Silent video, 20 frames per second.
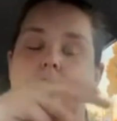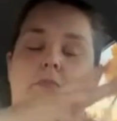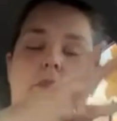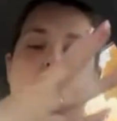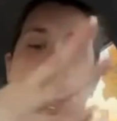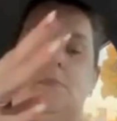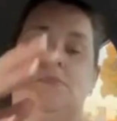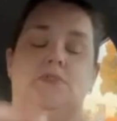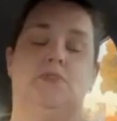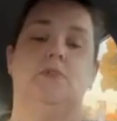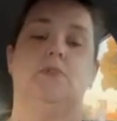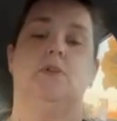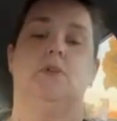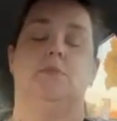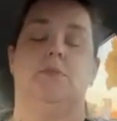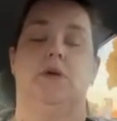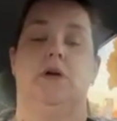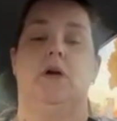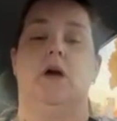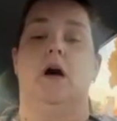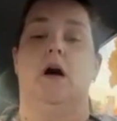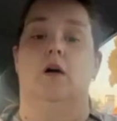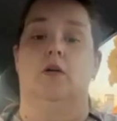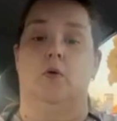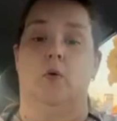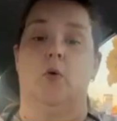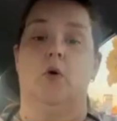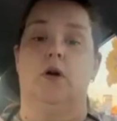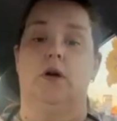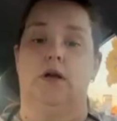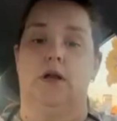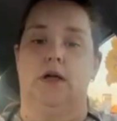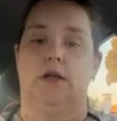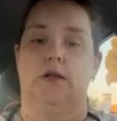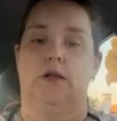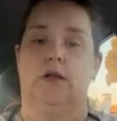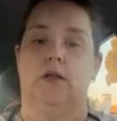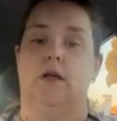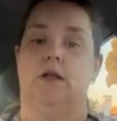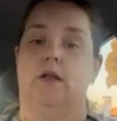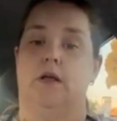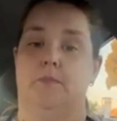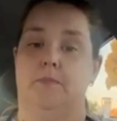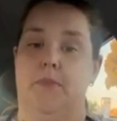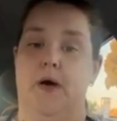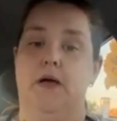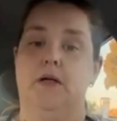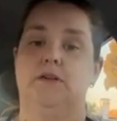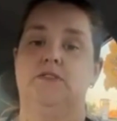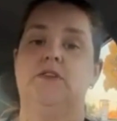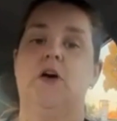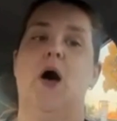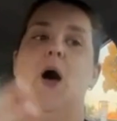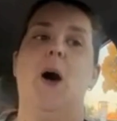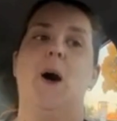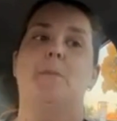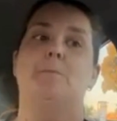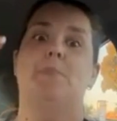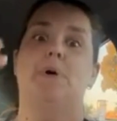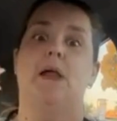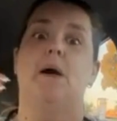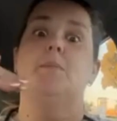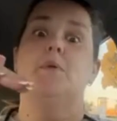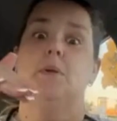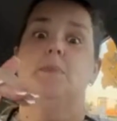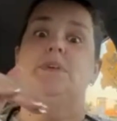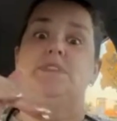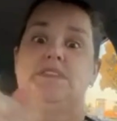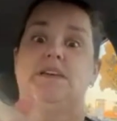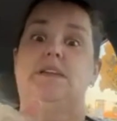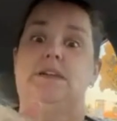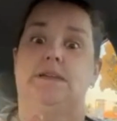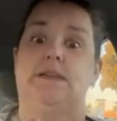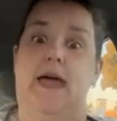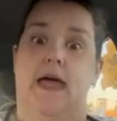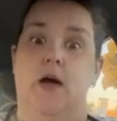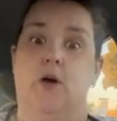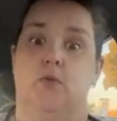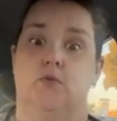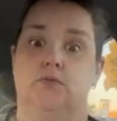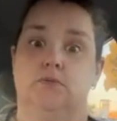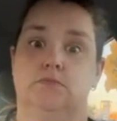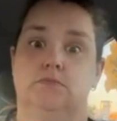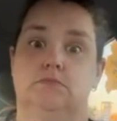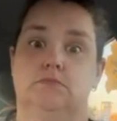I'm still going to be uncoordinated and unbalanced, but I'm going to be sitting down.